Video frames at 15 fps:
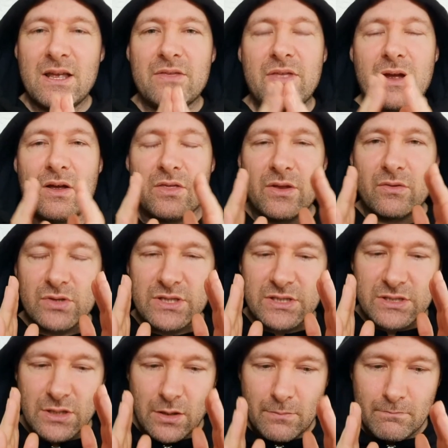There are
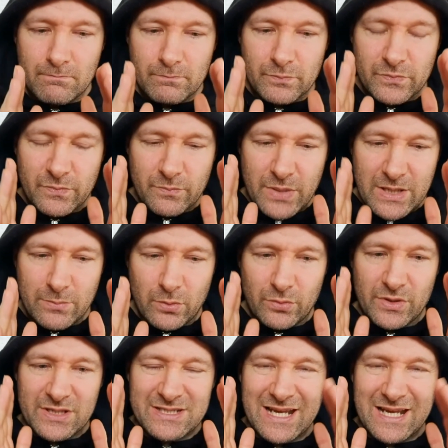some people that